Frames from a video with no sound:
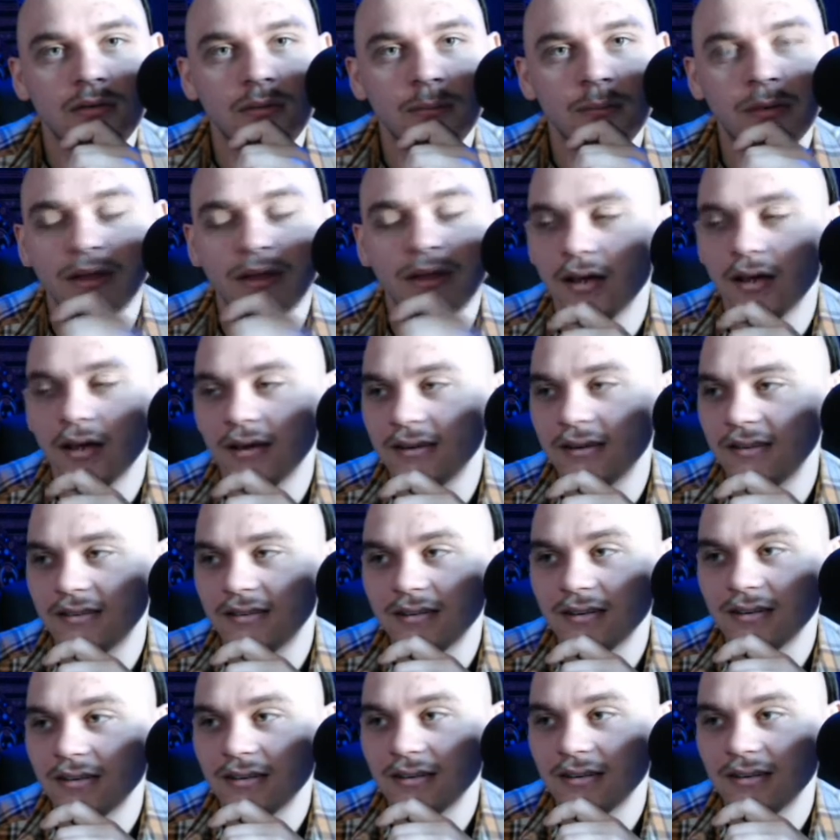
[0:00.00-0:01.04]

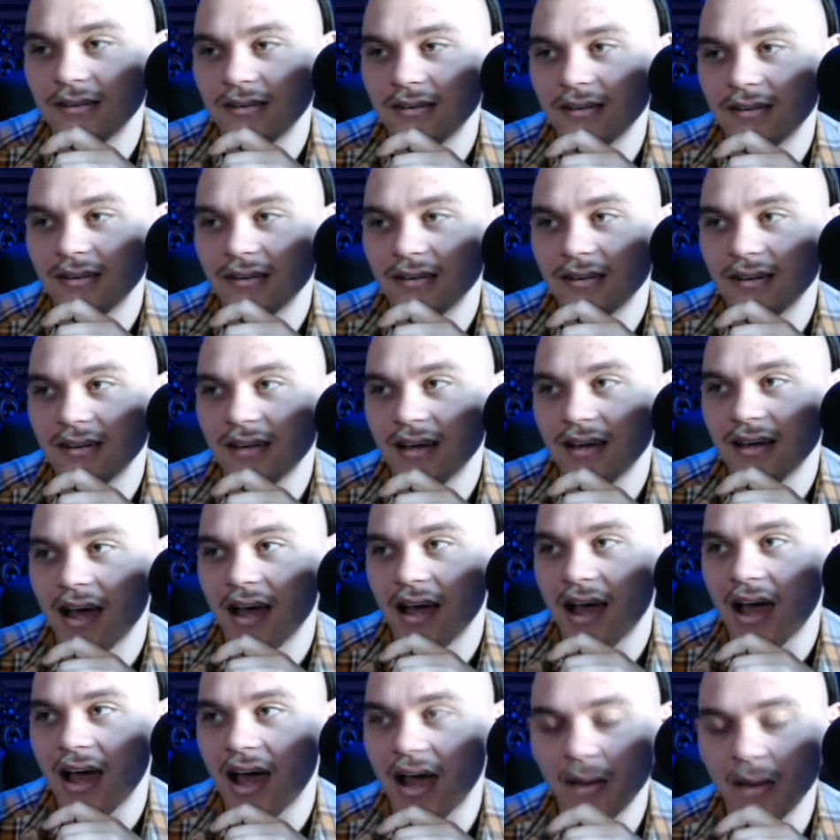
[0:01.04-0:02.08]
Because
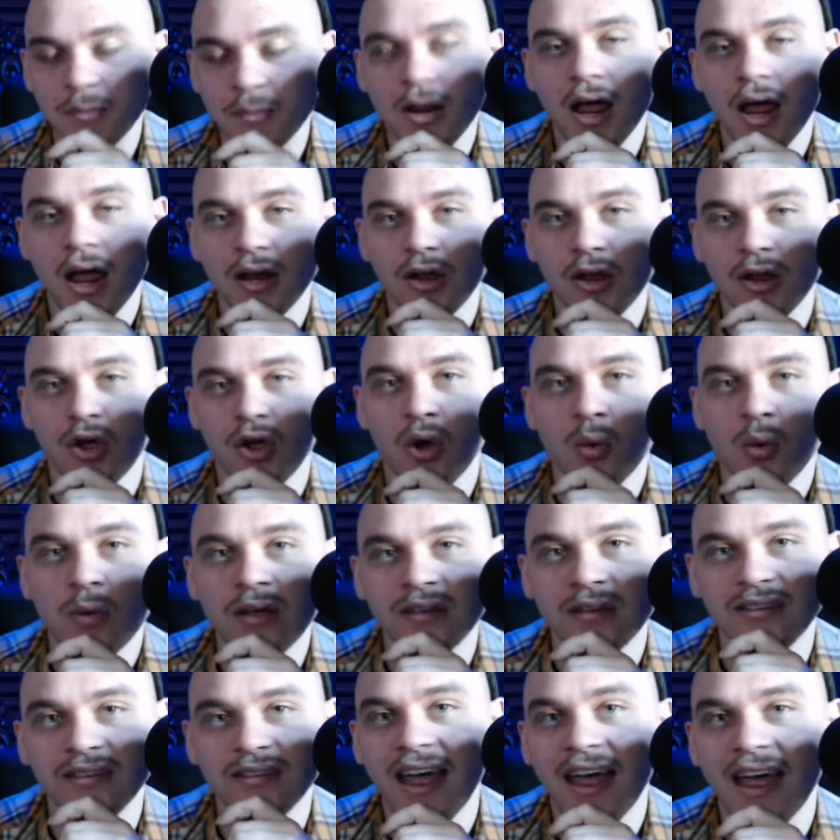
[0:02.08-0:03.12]
I'm not
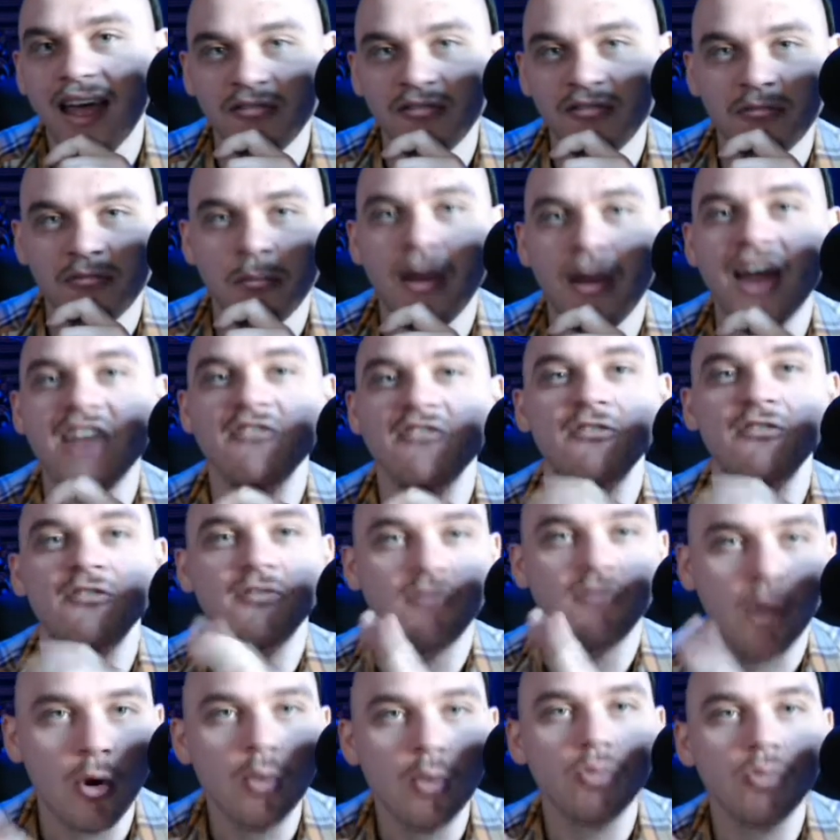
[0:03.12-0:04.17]
going to have my
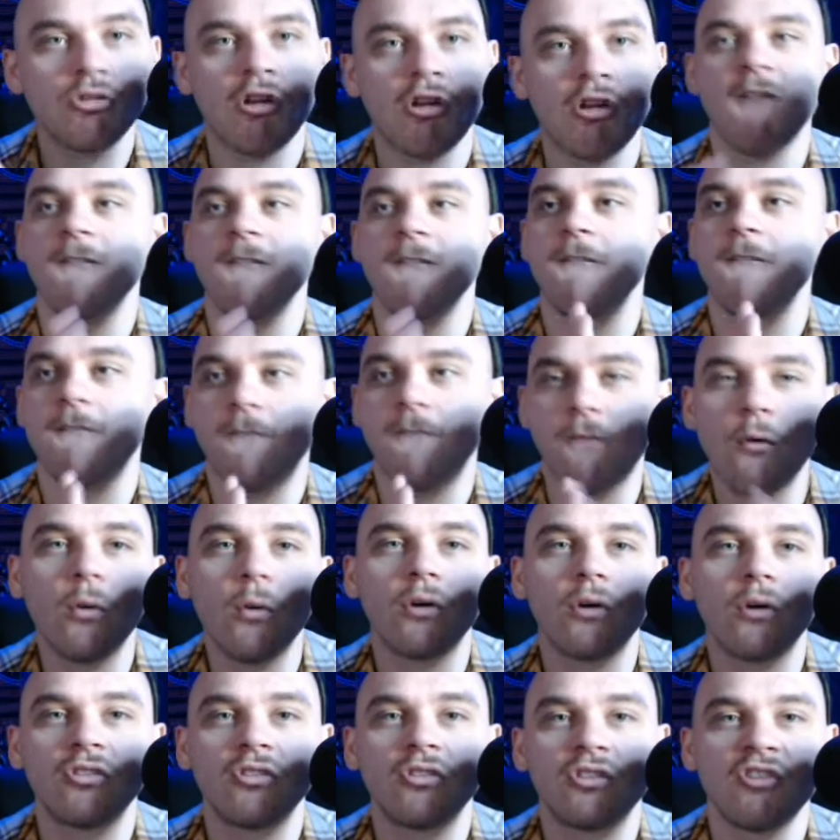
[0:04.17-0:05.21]
vote
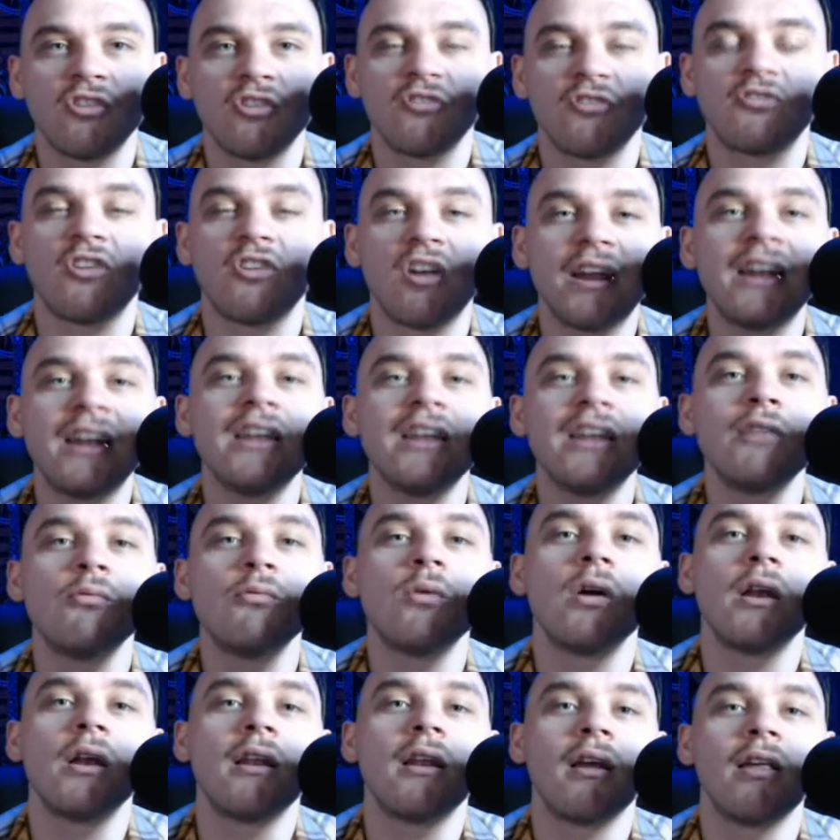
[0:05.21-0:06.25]
forced for
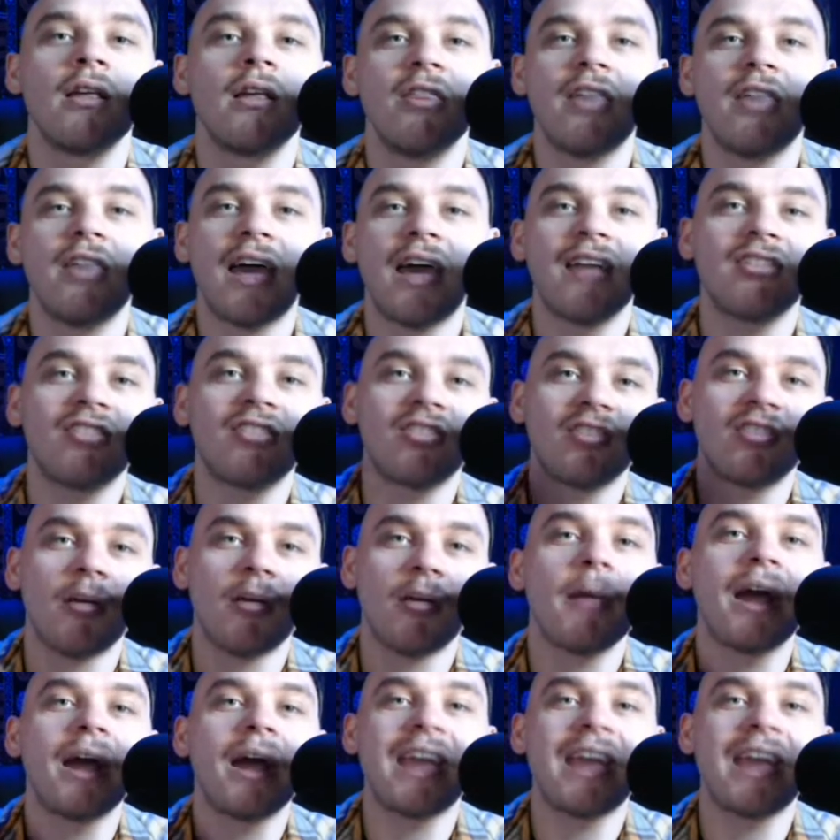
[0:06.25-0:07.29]
anyone that
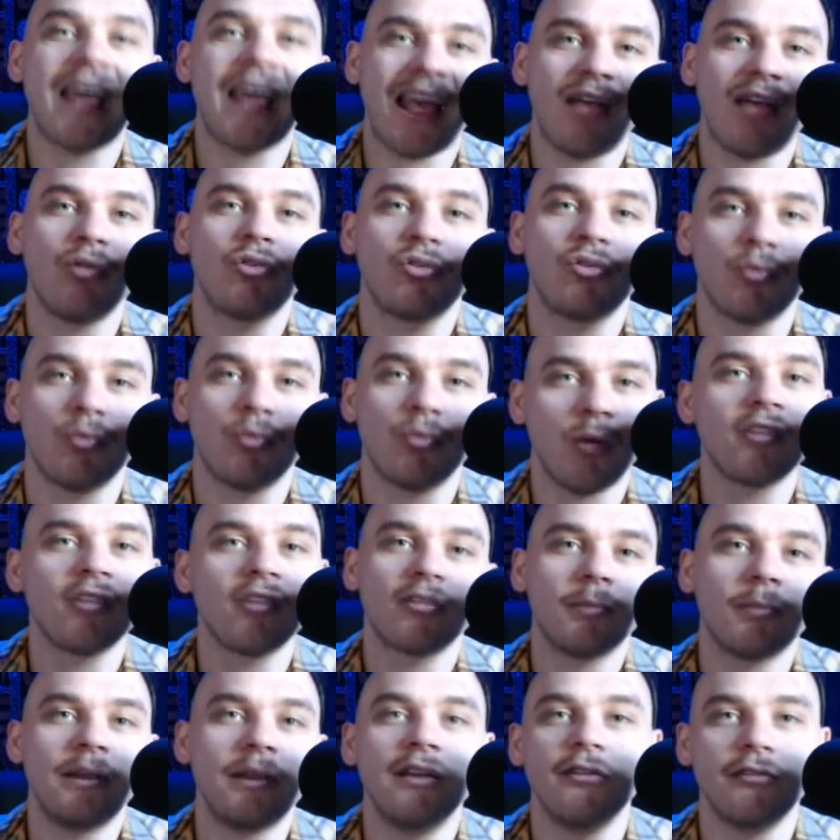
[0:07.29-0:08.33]
somebody else
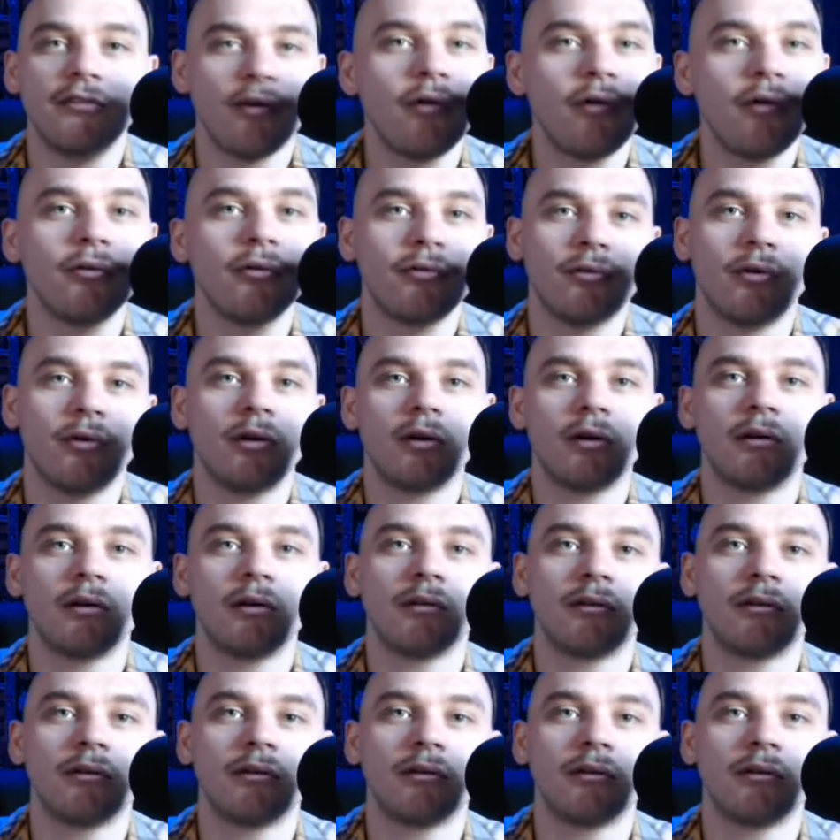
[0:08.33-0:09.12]
wants me to vote for.